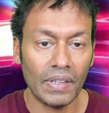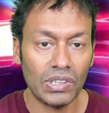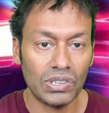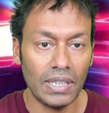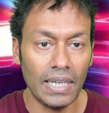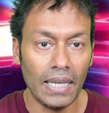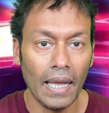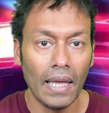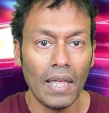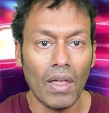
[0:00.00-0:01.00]

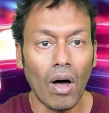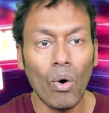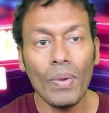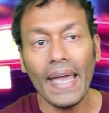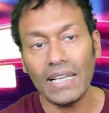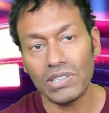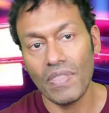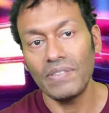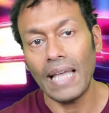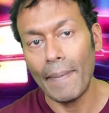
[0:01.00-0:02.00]
So
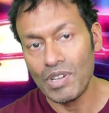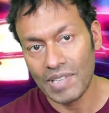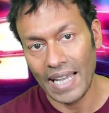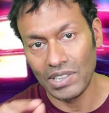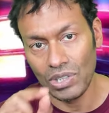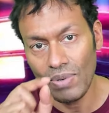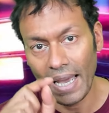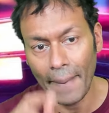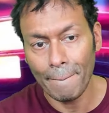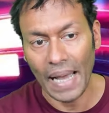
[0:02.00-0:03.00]
the damaged tattoo
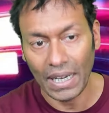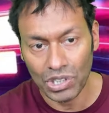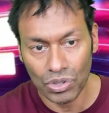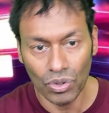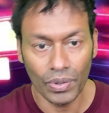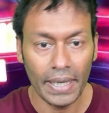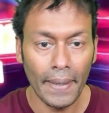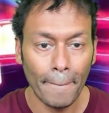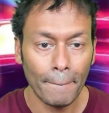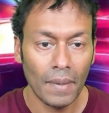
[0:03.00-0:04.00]
had a
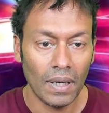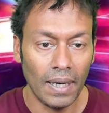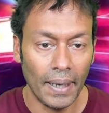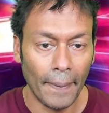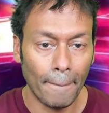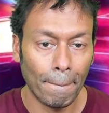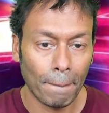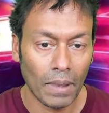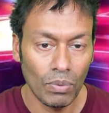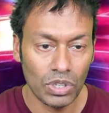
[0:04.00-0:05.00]
backstory.
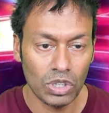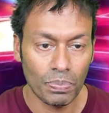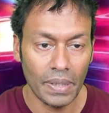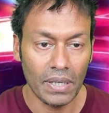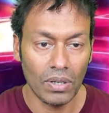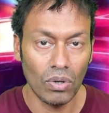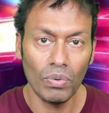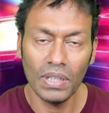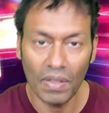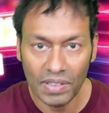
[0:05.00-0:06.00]
Which is pretty cool,
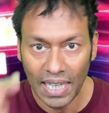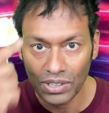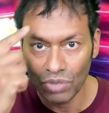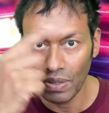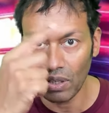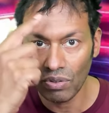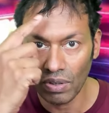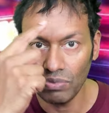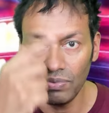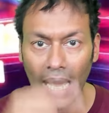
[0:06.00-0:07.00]
you know, the tattoo written
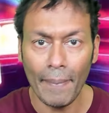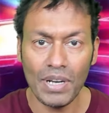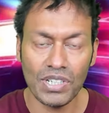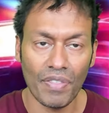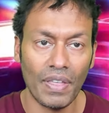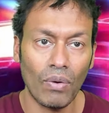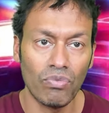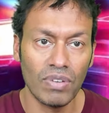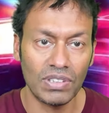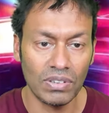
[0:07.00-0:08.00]

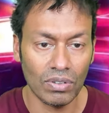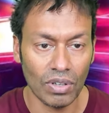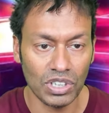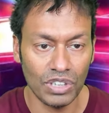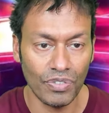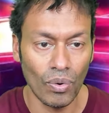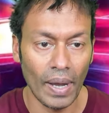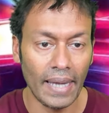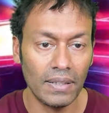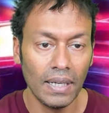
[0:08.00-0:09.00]
across his
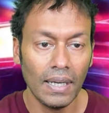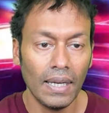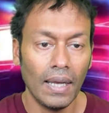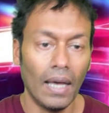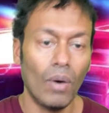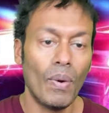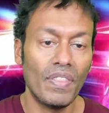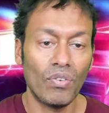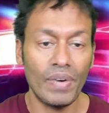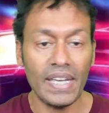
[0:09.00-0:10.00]
forehead. When
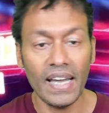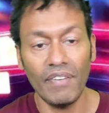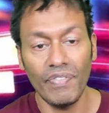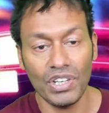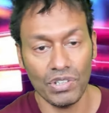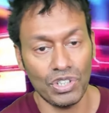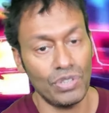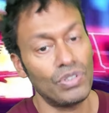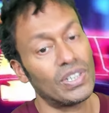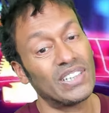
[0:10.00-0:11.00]
the recut version of
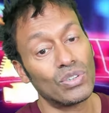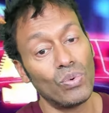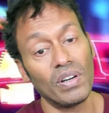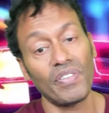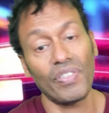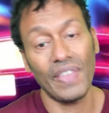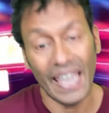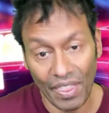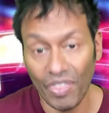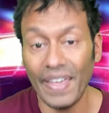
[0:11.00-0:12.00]
Suicide Squad
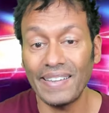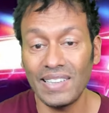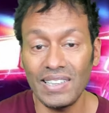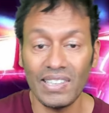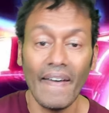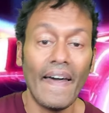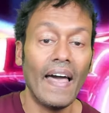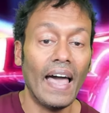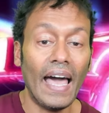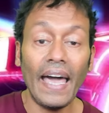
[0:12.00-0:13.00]
hit theaters,
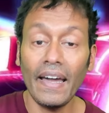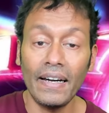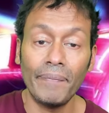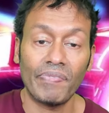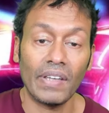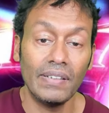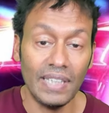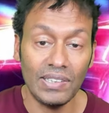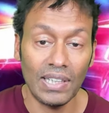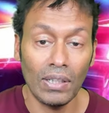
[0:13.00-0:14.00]
Ayer
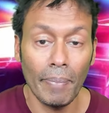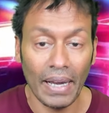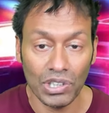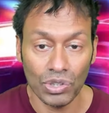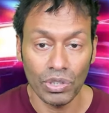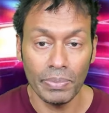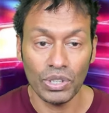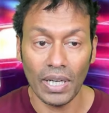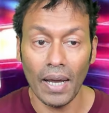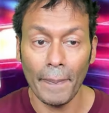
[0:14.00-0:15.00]
detailed the
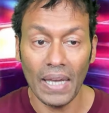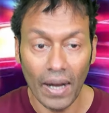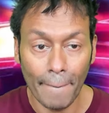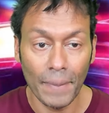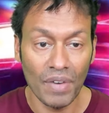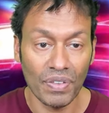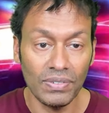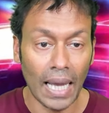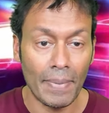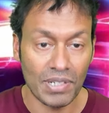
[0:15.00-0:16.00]
backstory behind both the
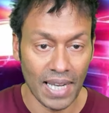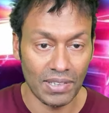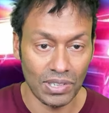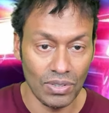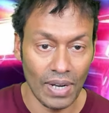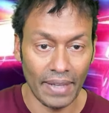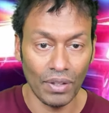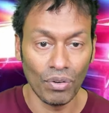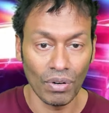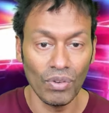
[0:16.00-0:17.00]
damaged tattoo and the
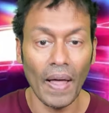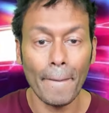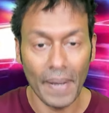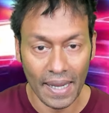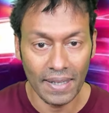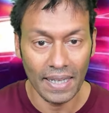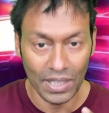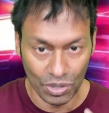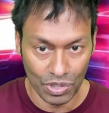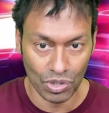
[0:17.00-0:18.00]
grill that appeared in
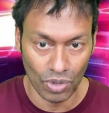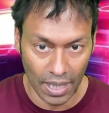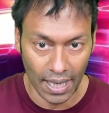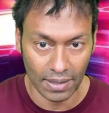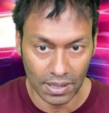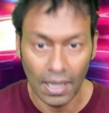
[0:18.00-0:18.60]
his original cut.